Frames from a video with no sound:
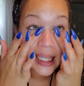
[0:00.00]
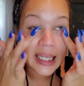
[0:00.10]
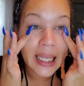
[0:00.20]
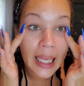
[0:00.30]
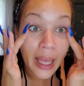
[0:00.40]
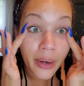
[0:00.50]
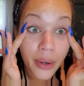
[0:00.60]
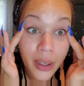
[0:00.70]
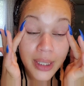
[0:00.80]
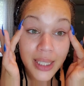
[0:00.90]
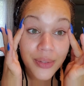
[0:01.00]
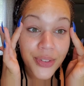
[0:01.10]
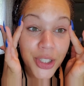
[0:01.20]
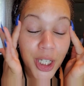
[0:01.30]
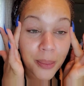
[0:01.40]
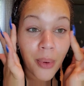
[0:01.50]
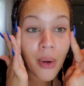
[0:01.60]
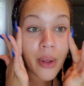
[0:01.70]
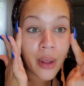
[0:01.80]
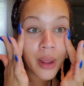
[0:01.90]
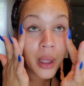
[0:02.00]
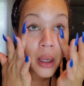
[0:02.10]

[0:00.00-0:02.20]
And he had hooked his fishing pole